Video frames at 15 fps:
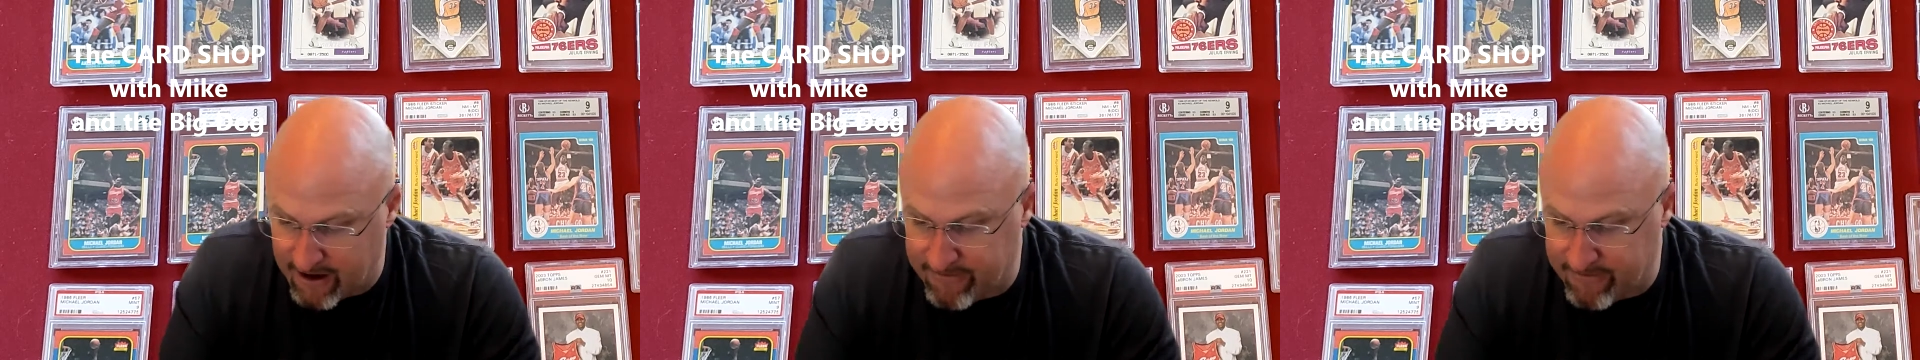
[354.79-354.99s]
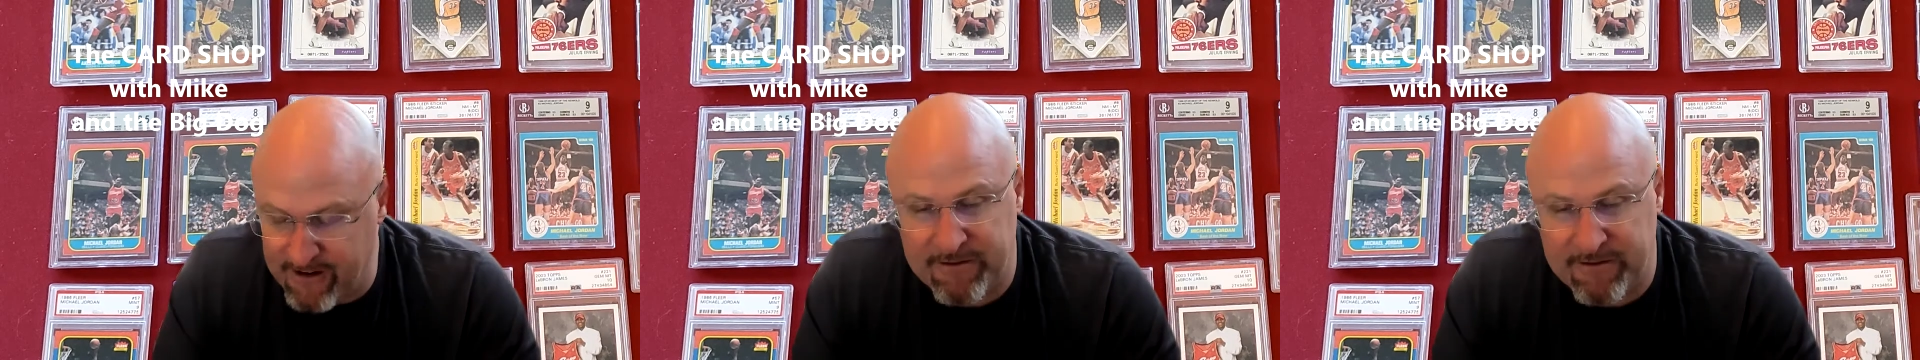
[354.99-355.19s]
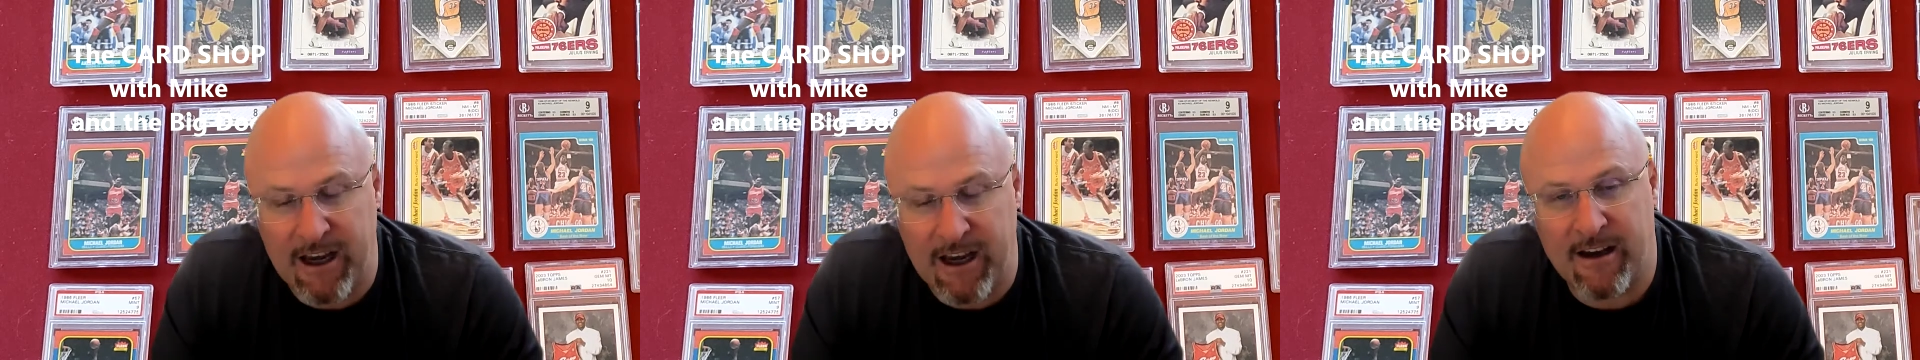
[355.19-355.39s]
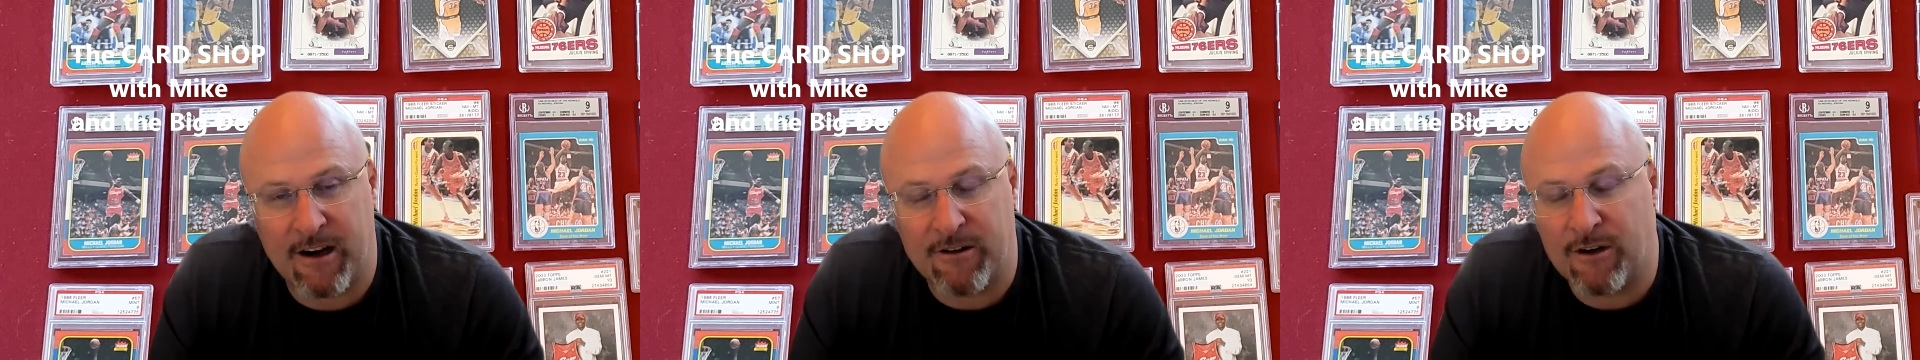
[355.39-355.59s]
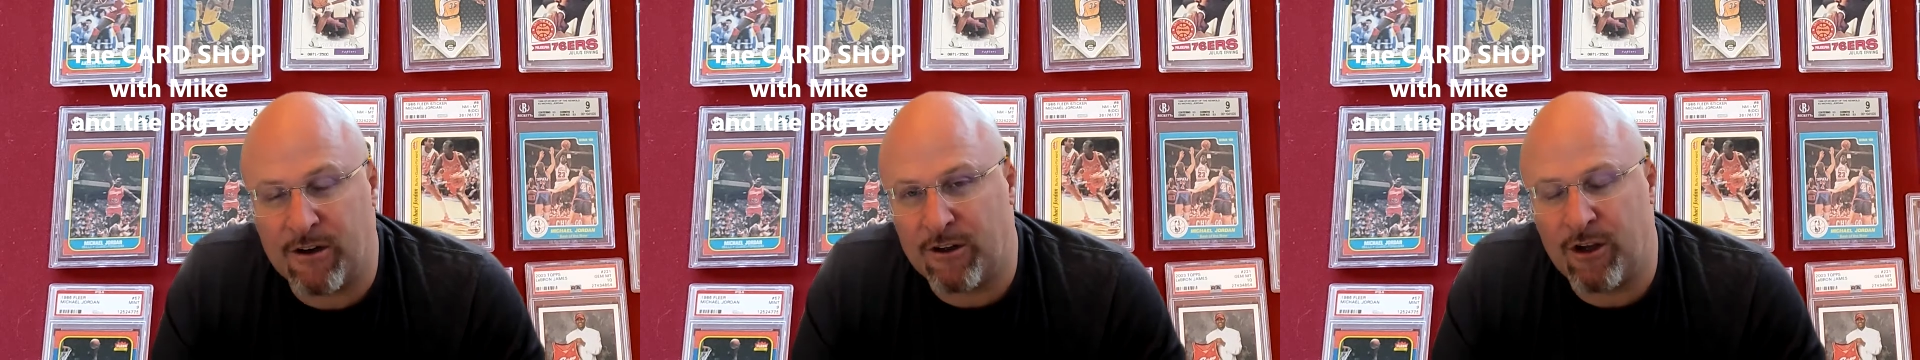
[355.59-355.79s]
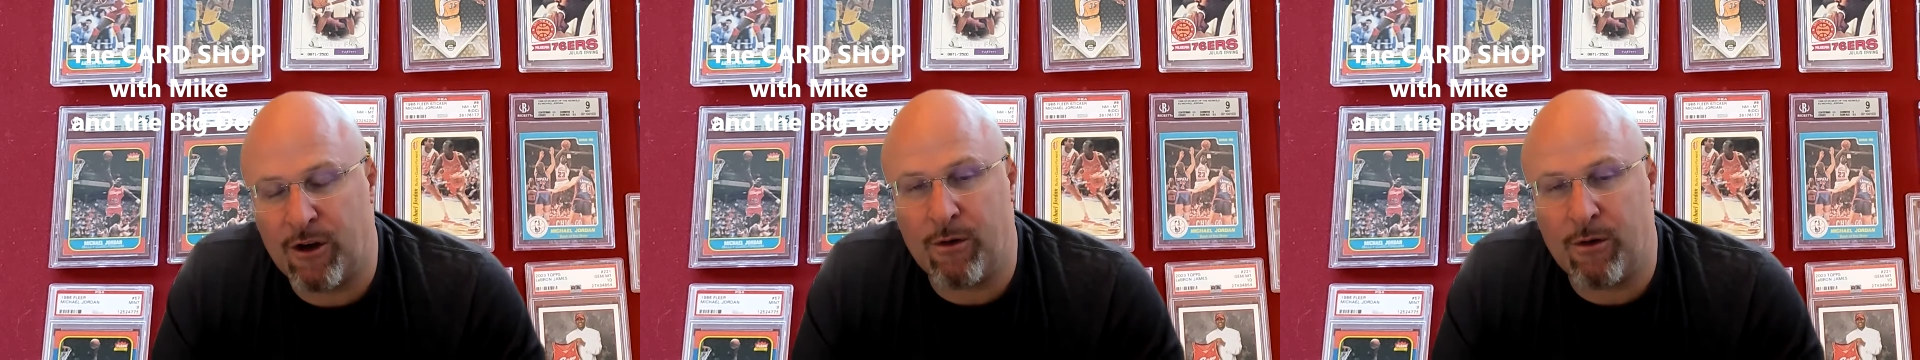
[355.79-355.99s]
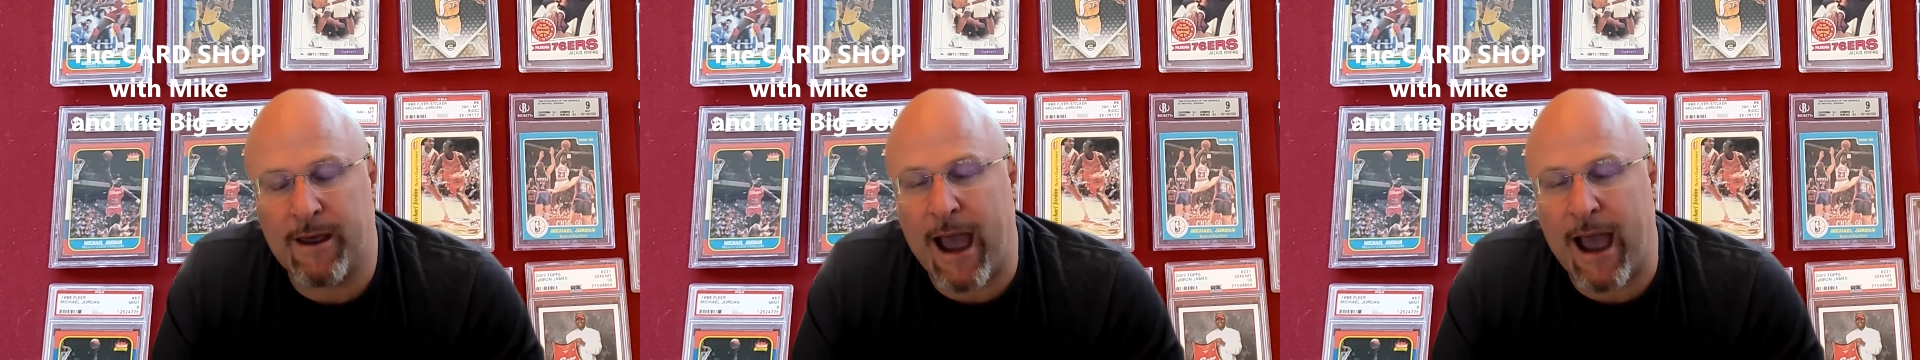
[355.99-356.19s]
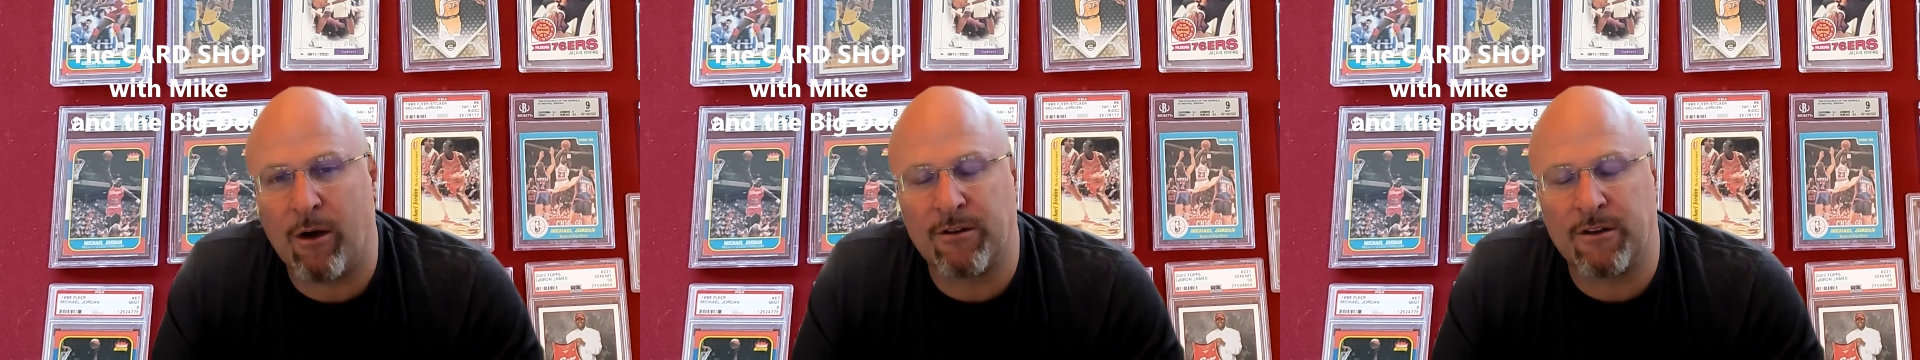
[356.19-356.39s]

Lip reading: $1,500 to $2,000.